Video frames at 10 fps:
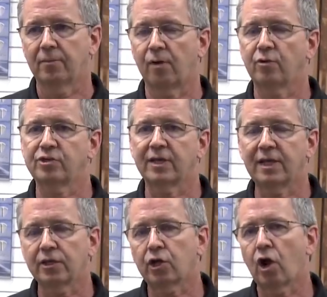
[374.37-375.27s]
I want you to
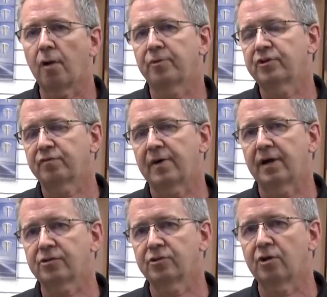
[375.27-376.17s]
get in the car, put your
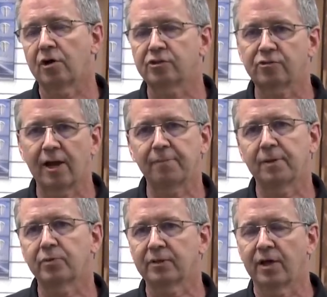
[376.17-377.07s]
fire suit on, strap
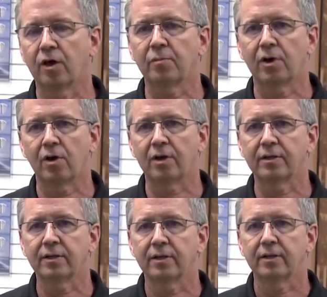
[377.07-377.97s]
in, put the helmet on,